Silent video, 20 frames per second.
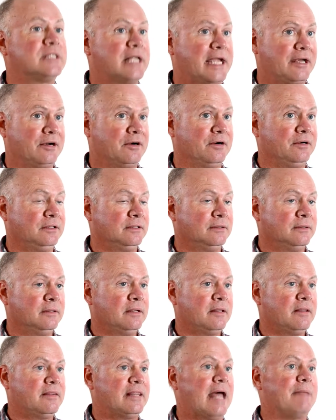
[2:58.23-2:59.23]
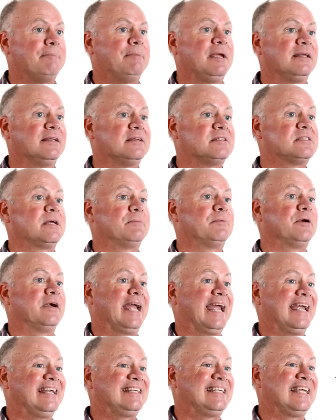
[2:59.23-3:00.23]
later, that being December
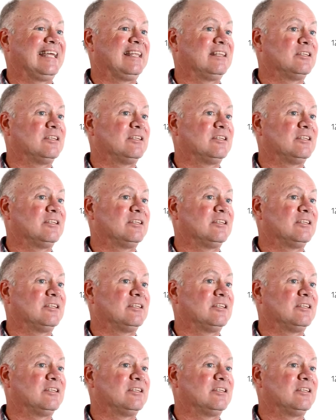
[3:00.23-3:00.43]
18,